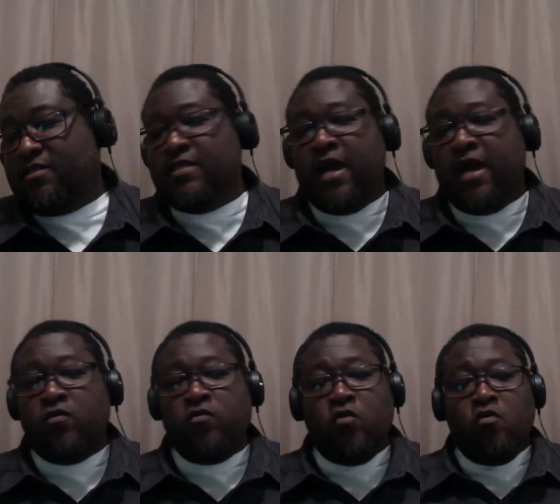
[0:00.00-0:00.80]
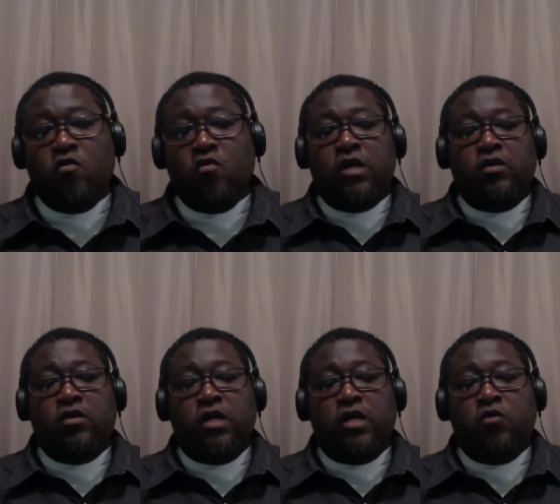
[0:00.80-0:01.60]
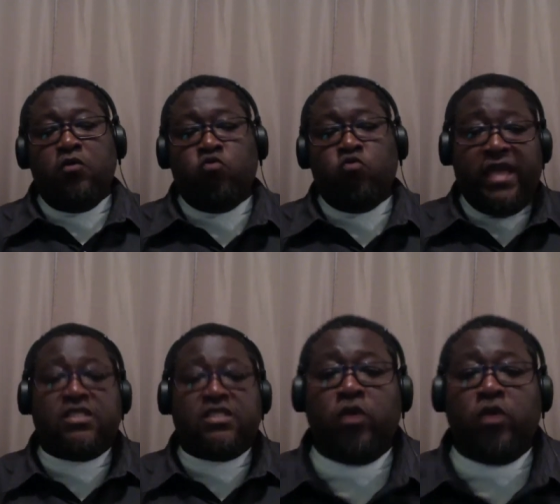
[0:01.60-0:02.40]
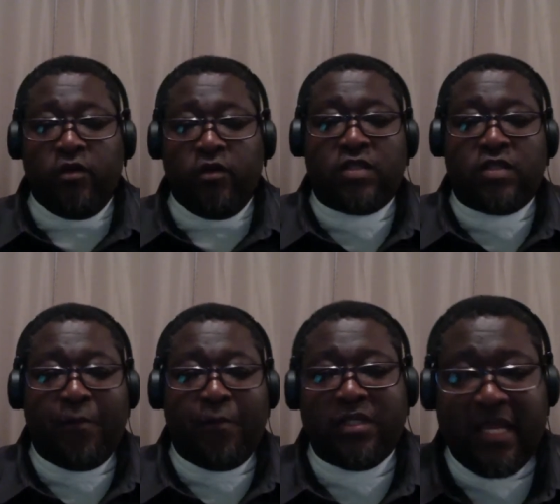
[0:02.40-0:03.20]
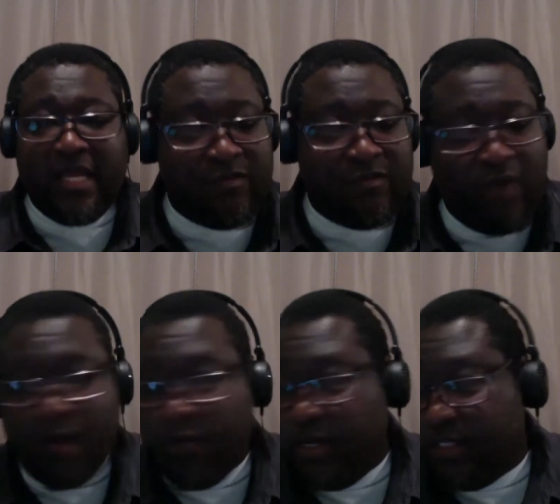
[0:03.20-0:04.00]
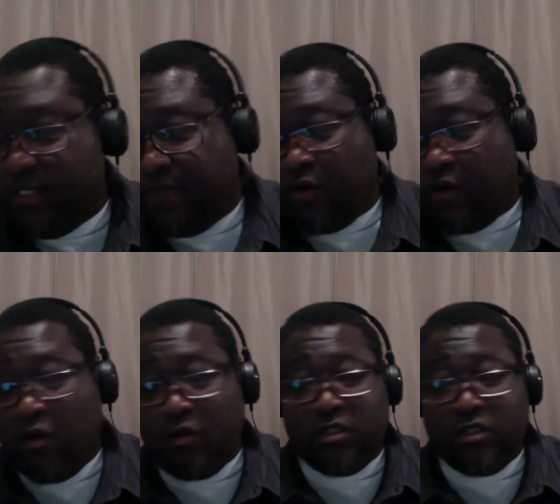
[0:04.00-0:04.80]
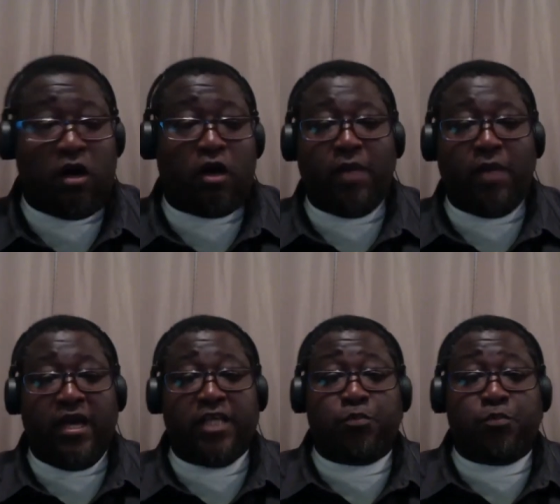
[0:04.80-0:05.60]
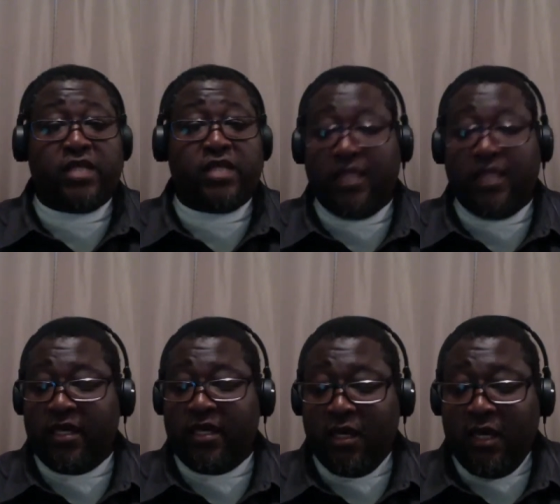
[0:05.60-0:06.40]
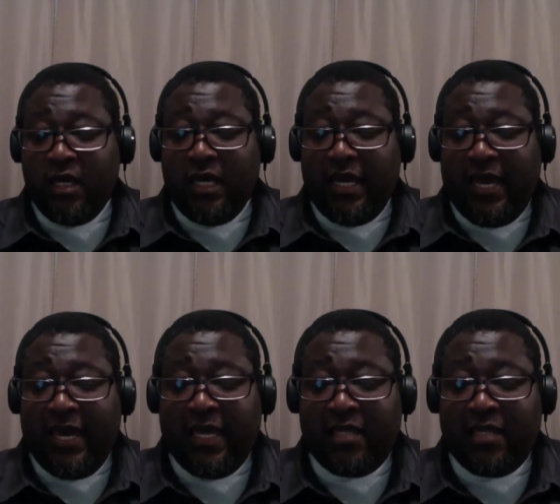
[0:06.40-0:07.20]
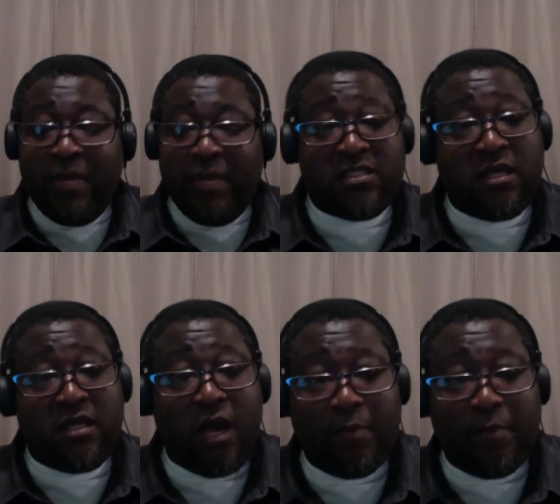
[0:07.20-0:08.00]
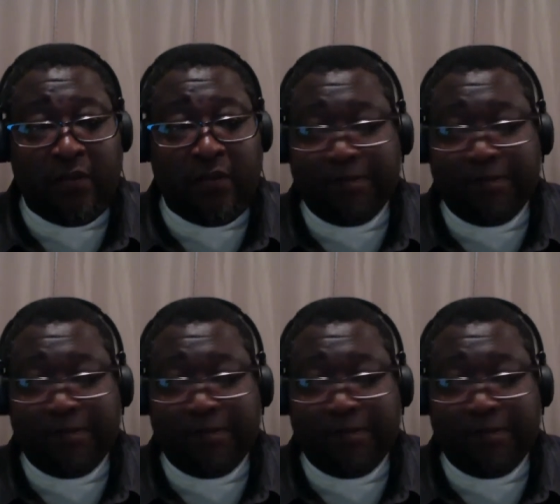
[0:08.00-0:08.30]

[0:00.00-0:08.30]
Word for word: Now, race is one of those topics that is very difficult to talk about, especially in mixed company.